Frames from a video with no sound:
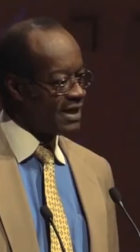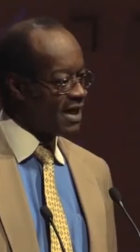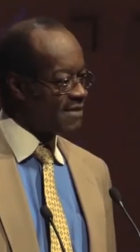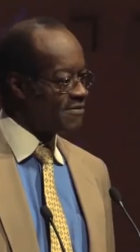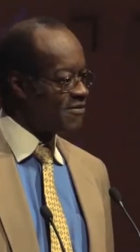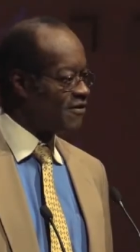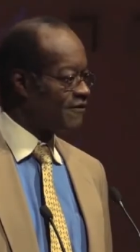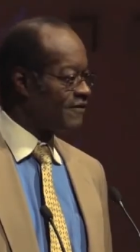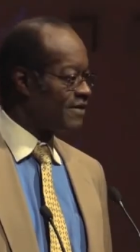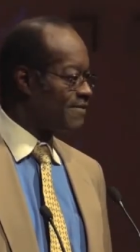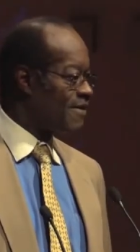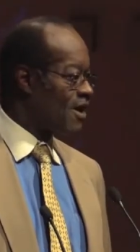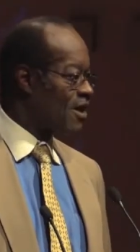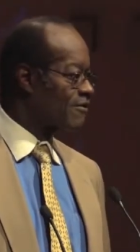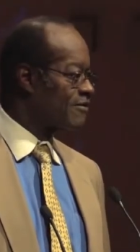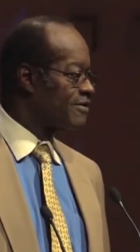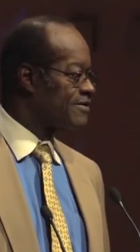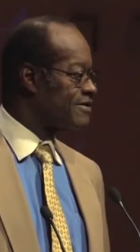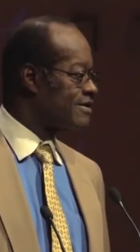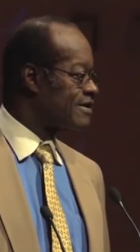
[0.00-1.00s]
number of
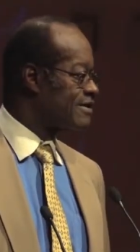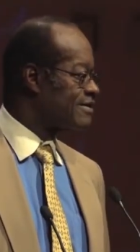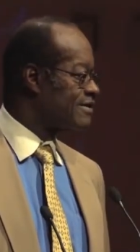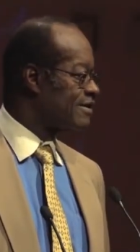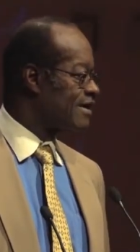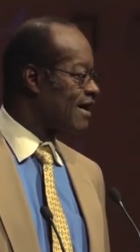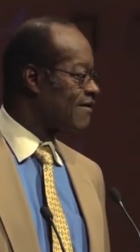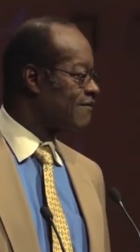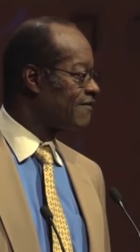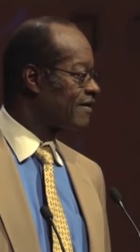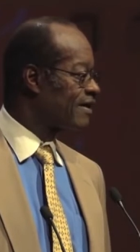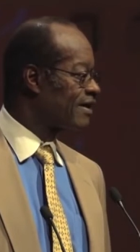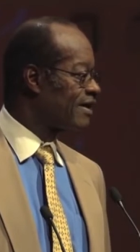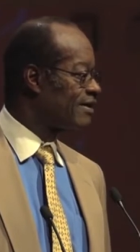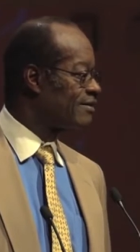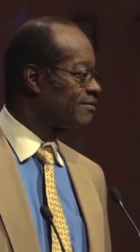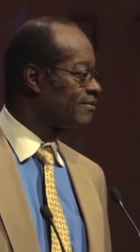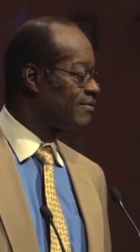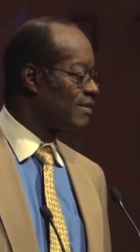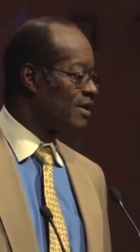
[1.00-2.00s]
democracies in
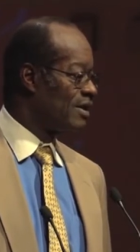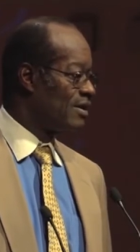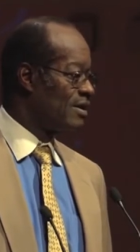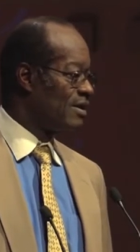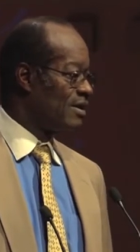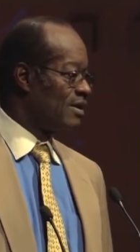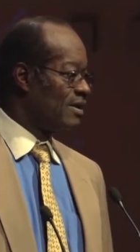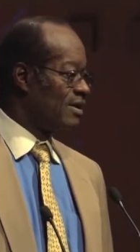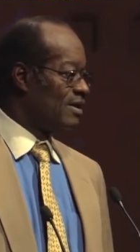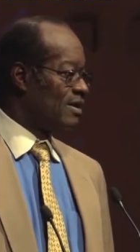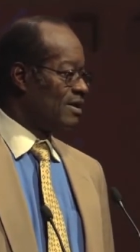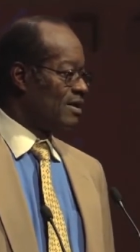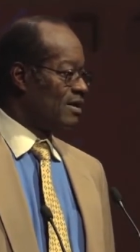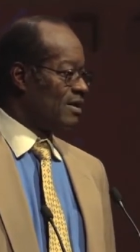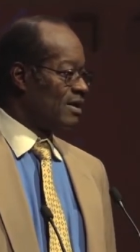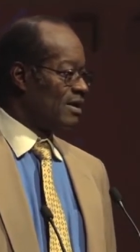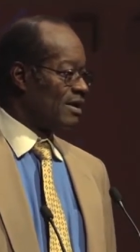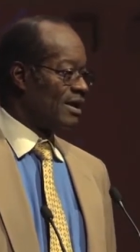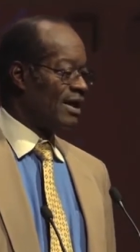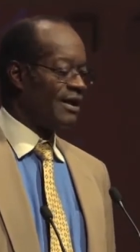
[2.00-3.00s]
Africa.
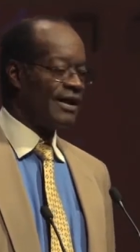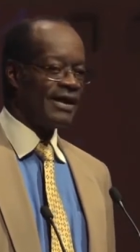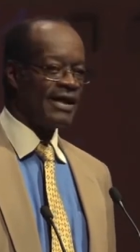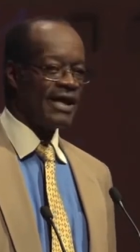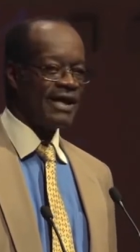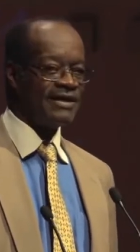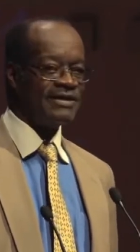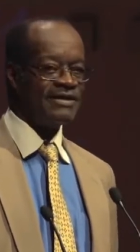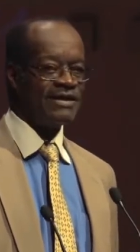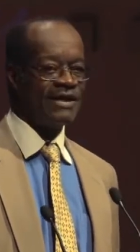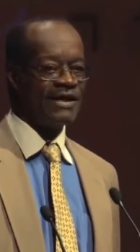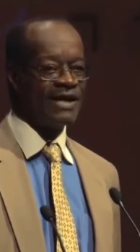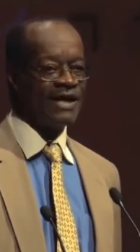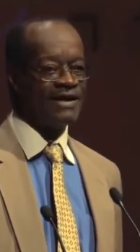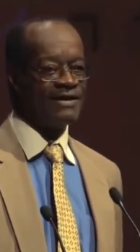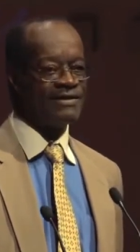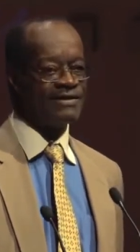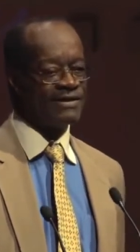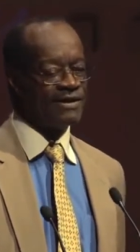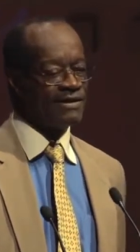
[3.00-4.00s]
Now, in
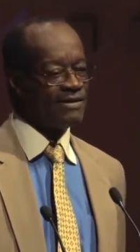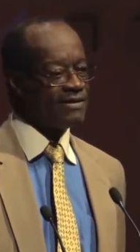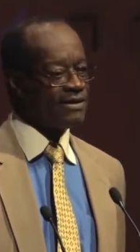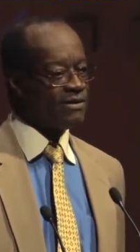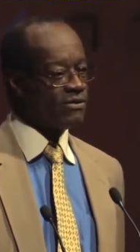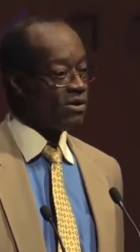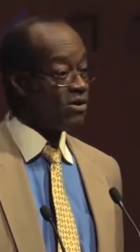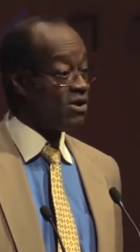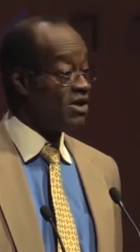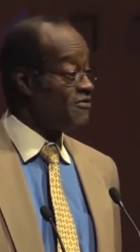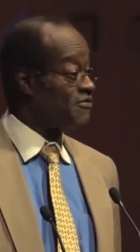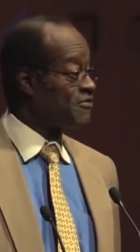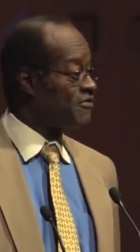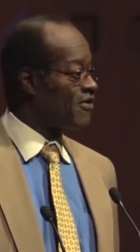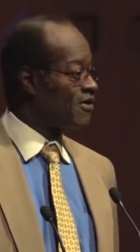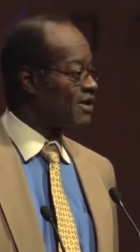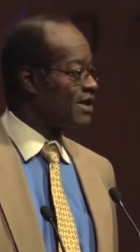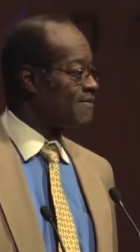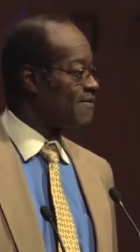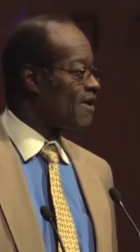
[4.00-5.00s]
1990, there were only
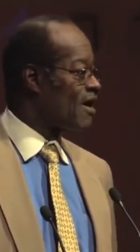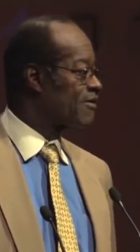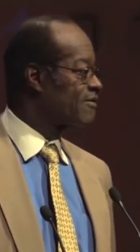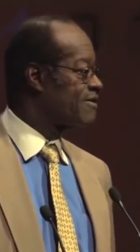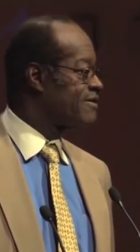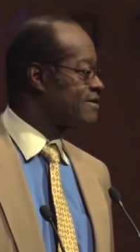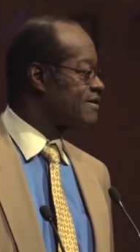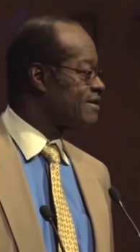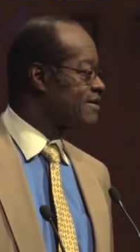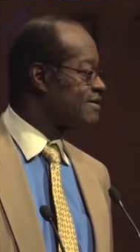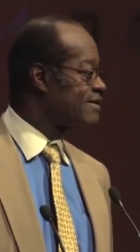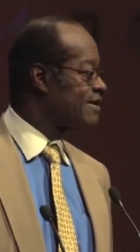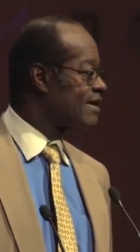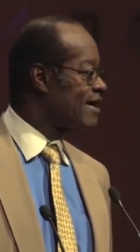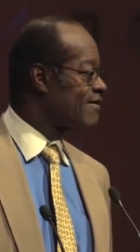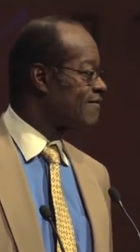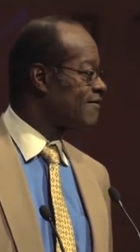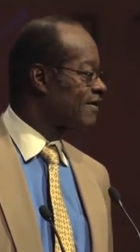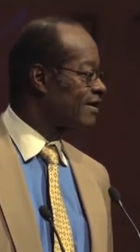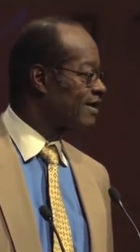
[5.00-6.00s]
4 democracies in
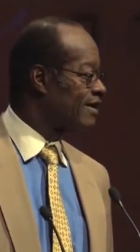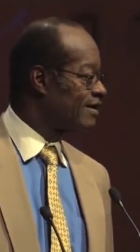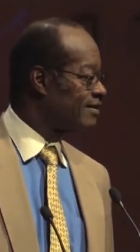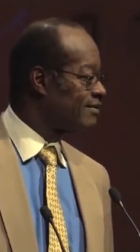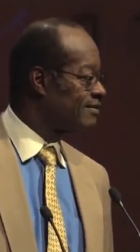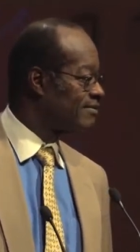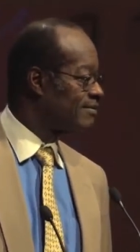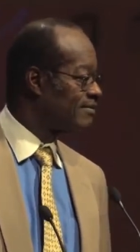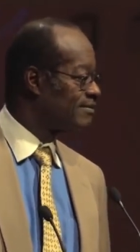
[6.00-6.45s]
Africa.